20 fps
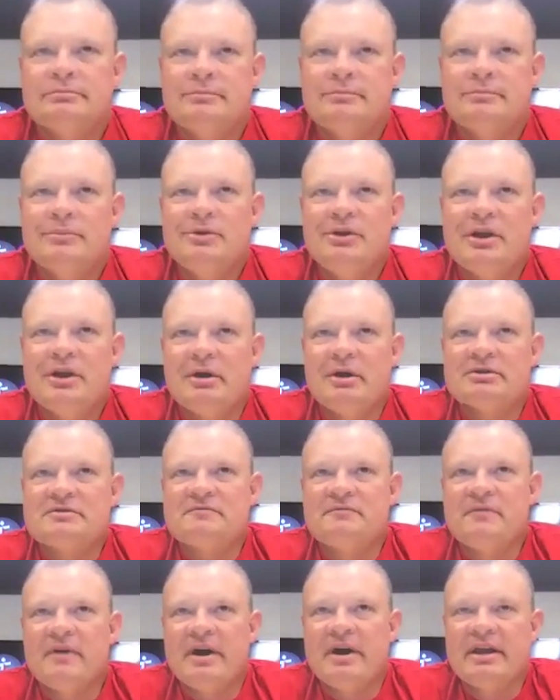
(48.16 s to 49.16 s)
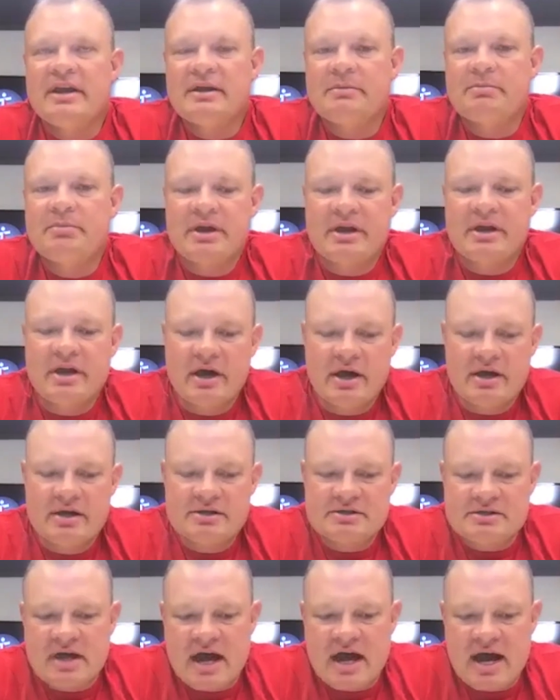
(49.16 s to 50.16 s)
it's funny
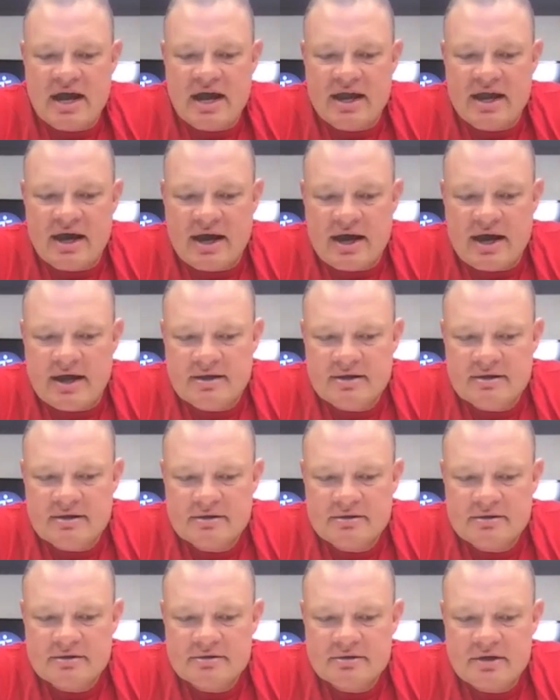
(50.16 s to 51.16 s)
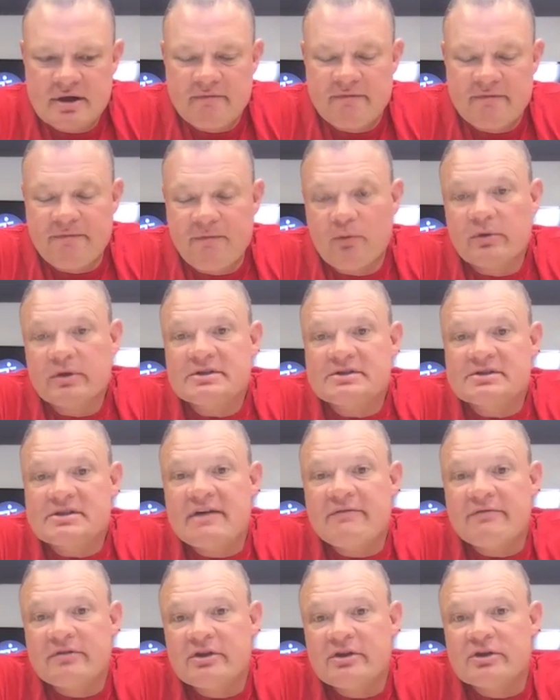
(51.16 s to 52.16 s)
because I'm
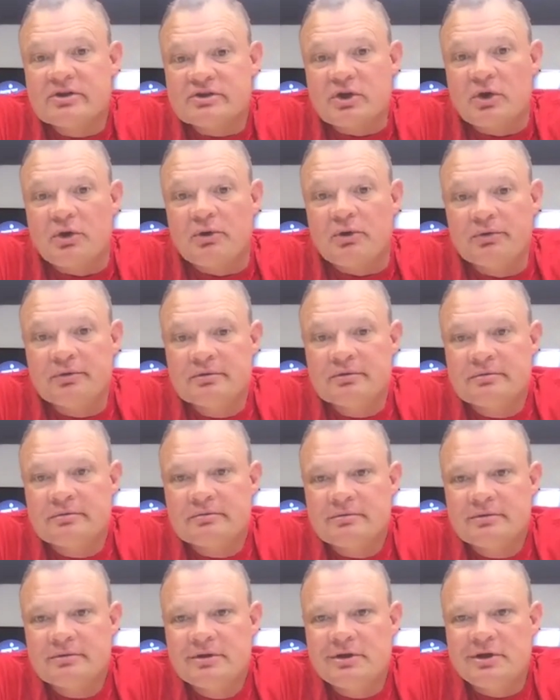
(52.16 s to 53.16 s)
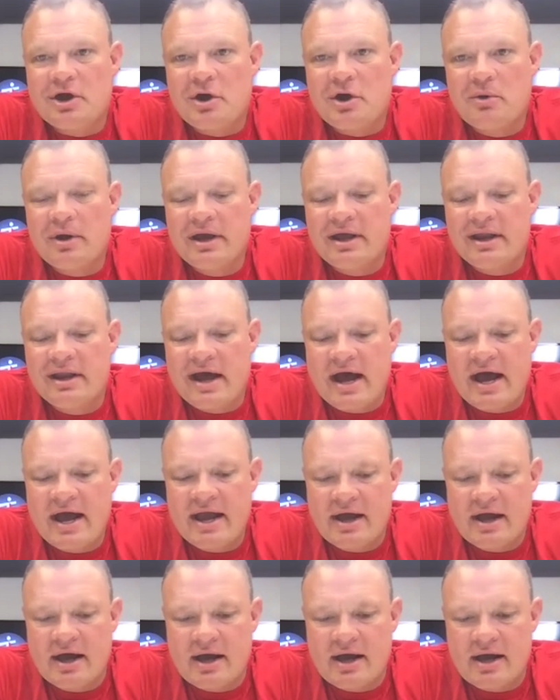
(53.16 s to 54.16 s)
47 years old, and
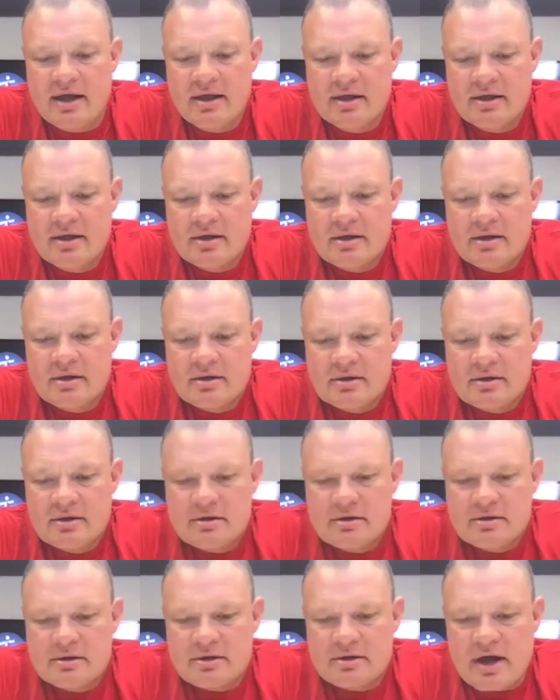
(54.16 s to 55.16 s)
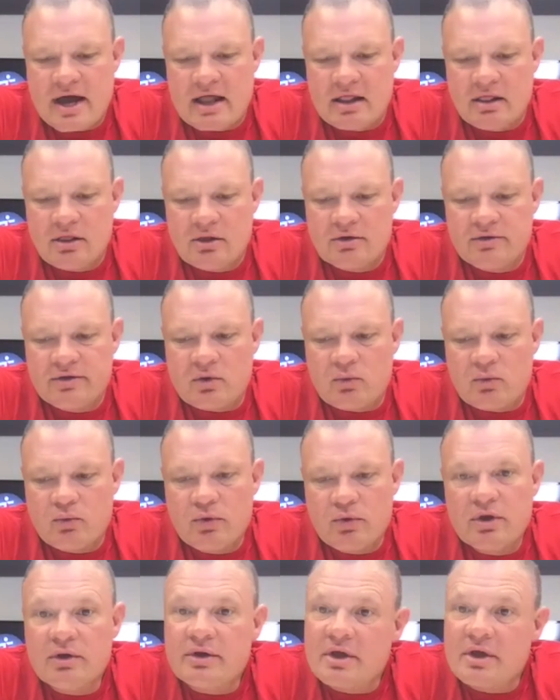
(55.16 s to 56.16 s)
I learned at a
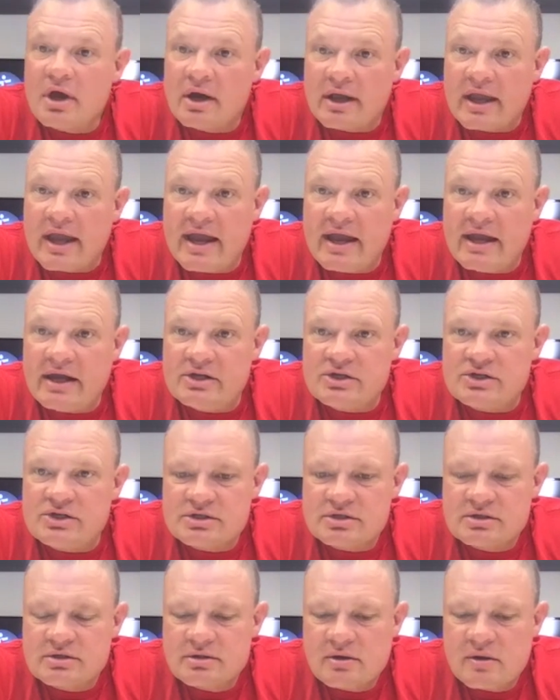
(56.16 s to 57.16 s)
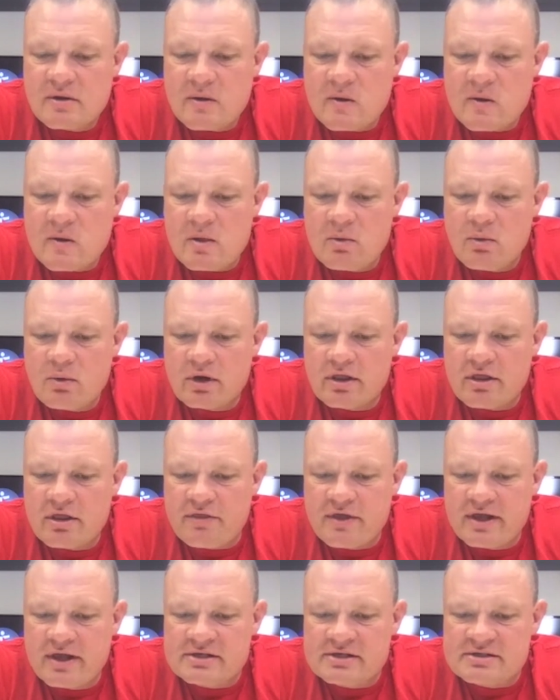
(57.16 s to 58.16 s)
real young age. One of the
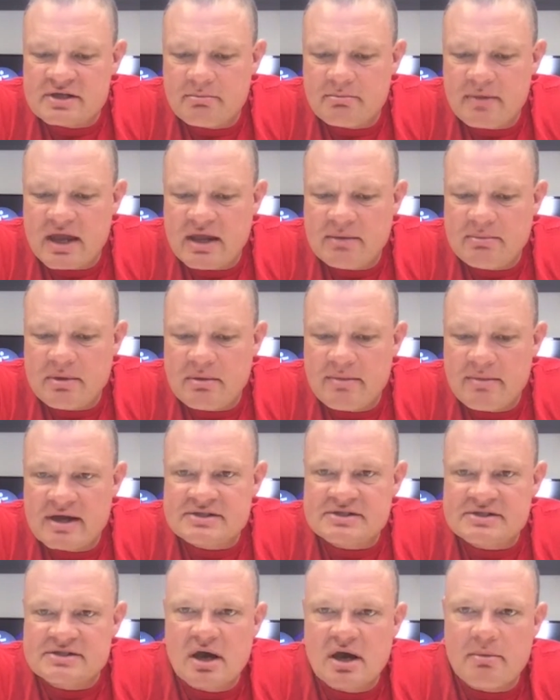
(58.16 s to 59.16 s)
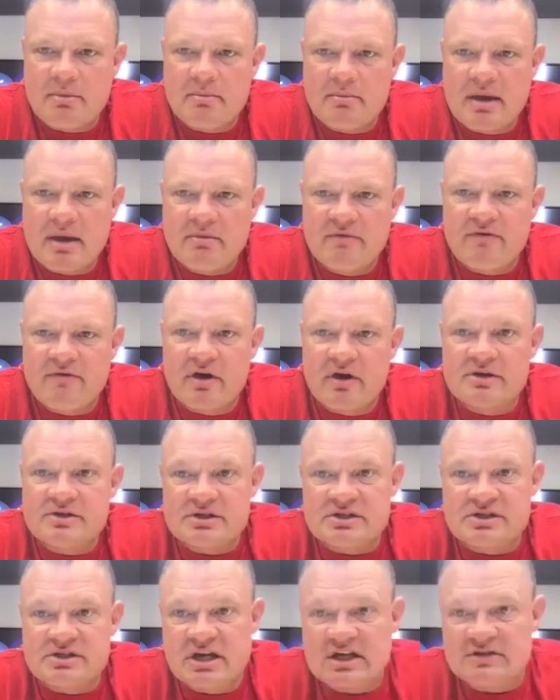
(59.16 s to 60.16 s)
things that made me messed up and made me very
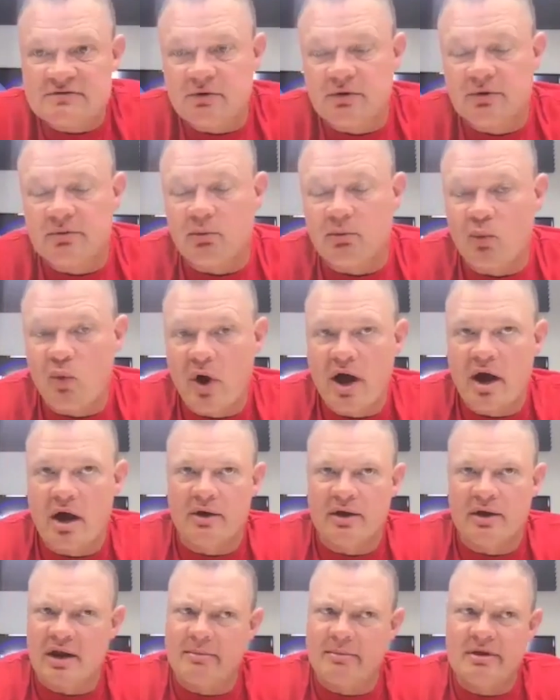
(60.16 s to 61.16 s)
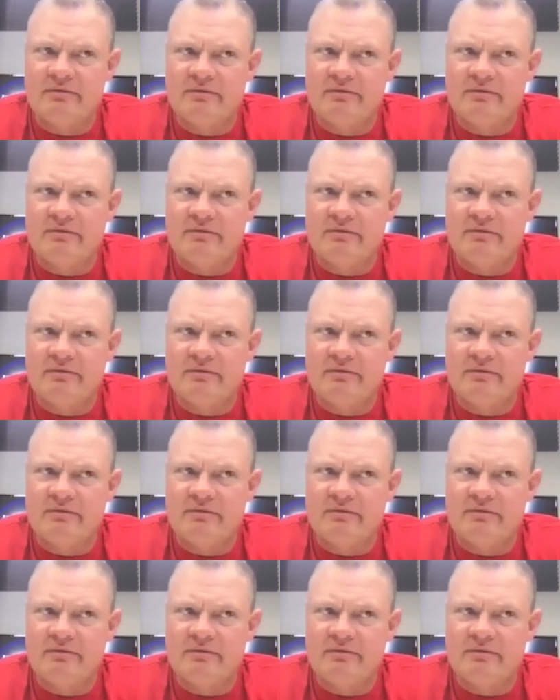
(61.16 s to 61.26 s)
successful and I mean